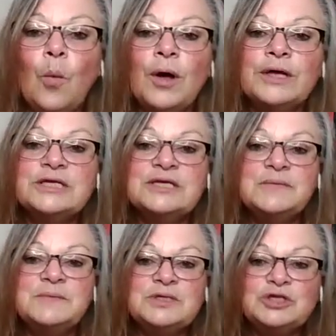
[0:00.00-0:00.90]
what
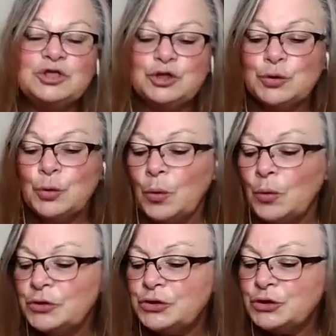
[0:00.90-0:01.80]
seems to
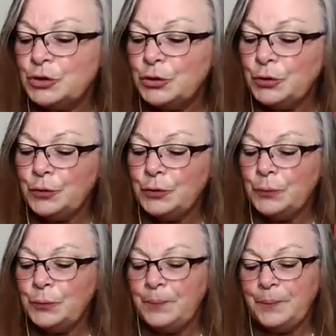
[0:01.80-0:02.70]

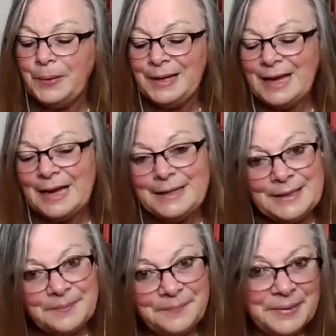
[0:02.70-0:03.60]
also be
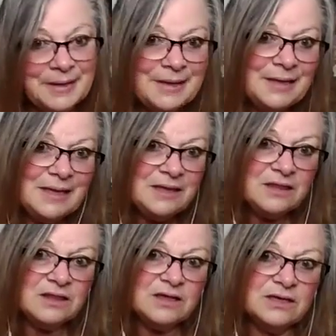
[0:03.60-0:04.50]

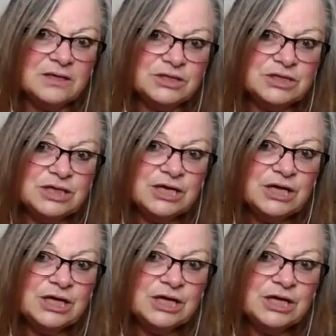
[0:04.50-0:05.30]
underpinning this